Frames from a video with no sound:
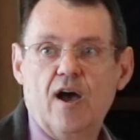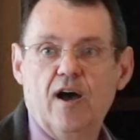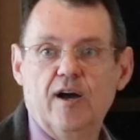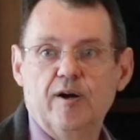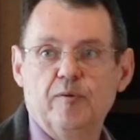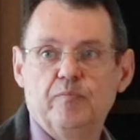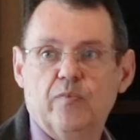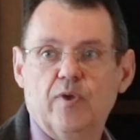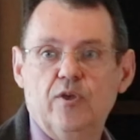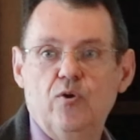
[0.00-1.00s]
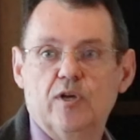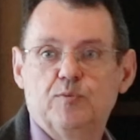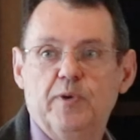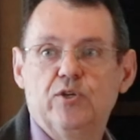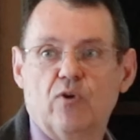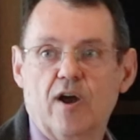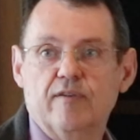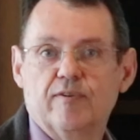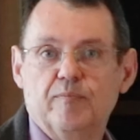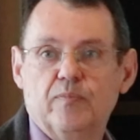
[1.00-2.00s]
USB
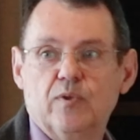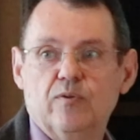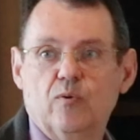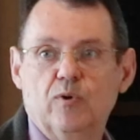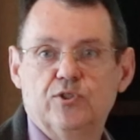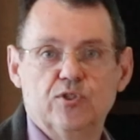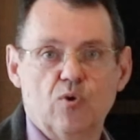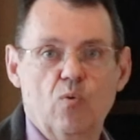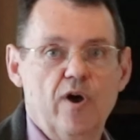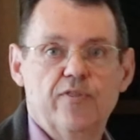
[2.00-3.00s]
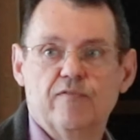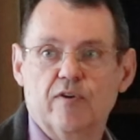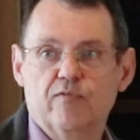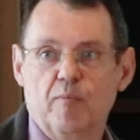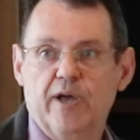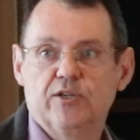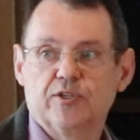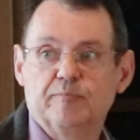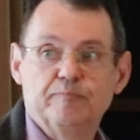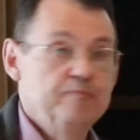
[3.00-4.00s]
drive, which is a wealth of information.